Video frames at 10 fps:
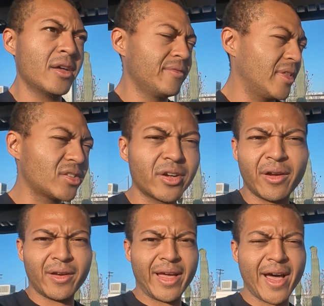that's all you're
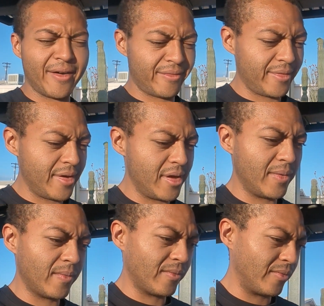going to have.
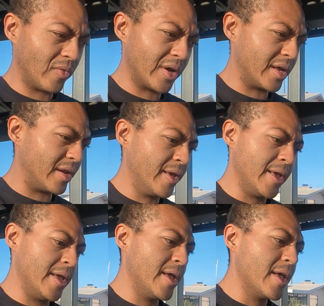When,
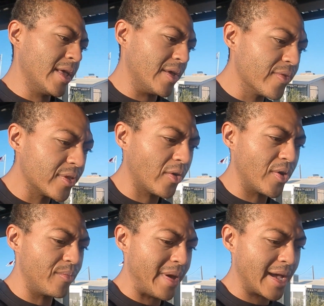even though
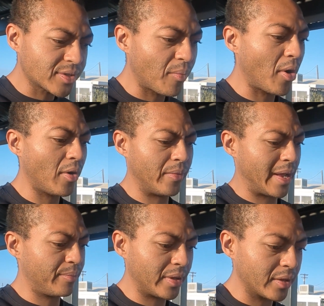in basketball, when I
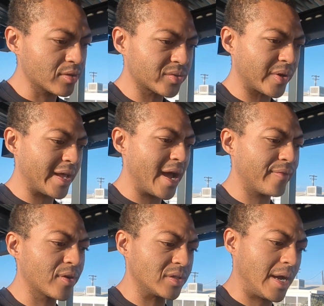played those three and a half
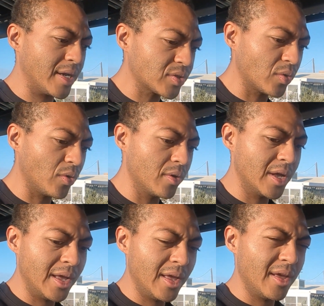years in high school,
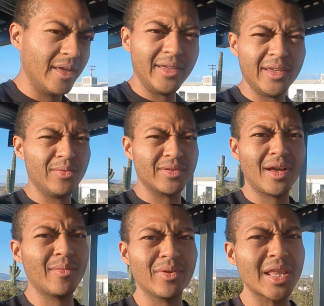it was
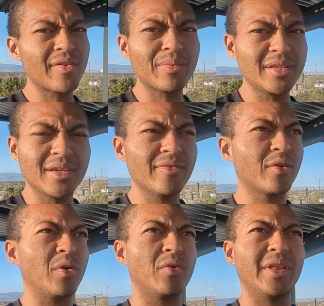unbelievably
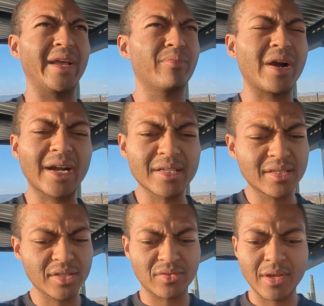difficult. Like
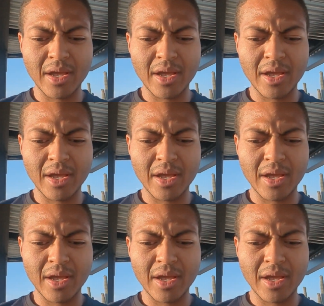practices